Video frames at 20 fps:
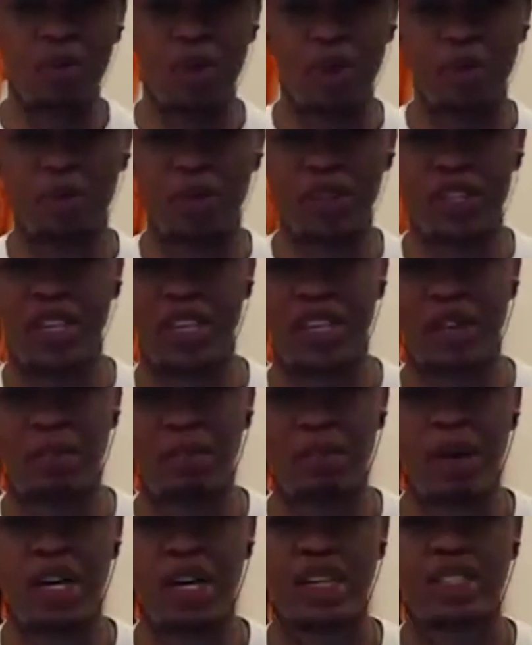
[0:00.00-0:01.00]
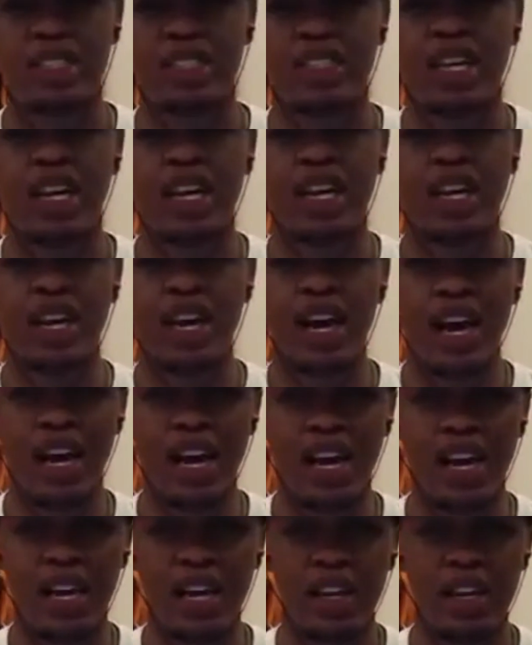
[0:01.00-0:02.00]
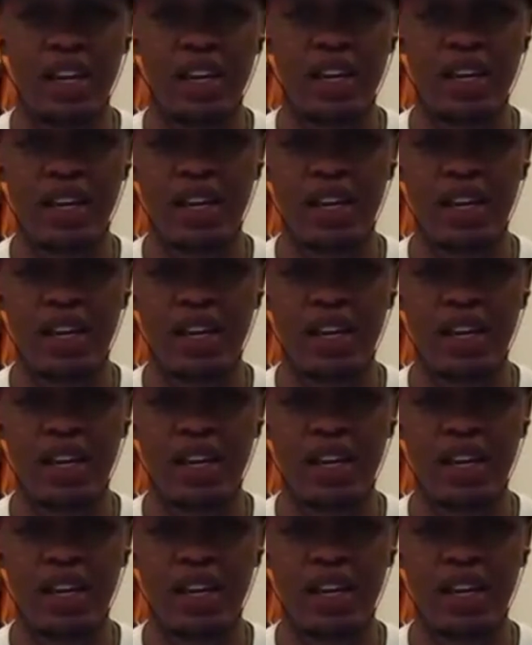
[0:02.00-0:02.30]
Premier League Match Day 8.